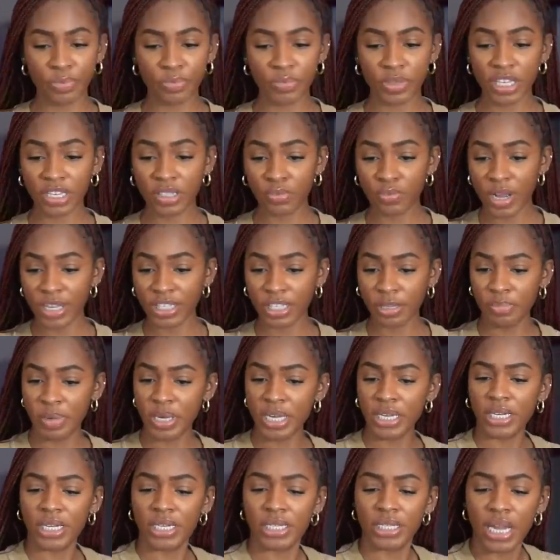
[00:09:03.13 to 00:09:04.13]
This
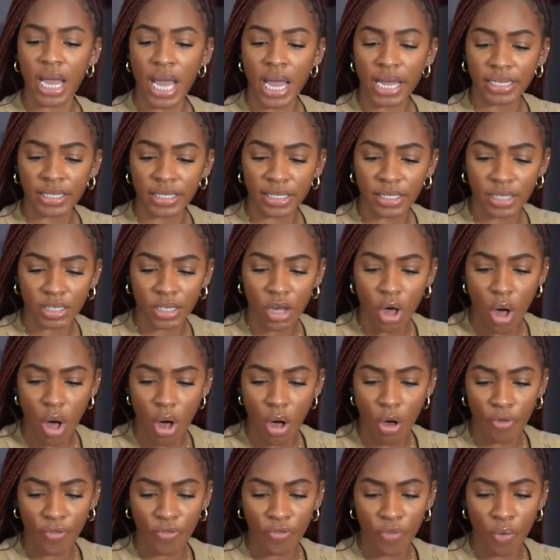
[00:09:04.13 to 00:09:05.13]
recipe does not
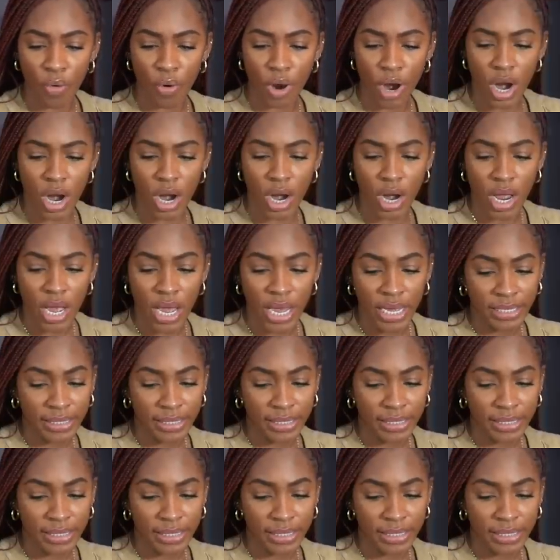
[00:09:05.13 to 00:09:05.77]
call for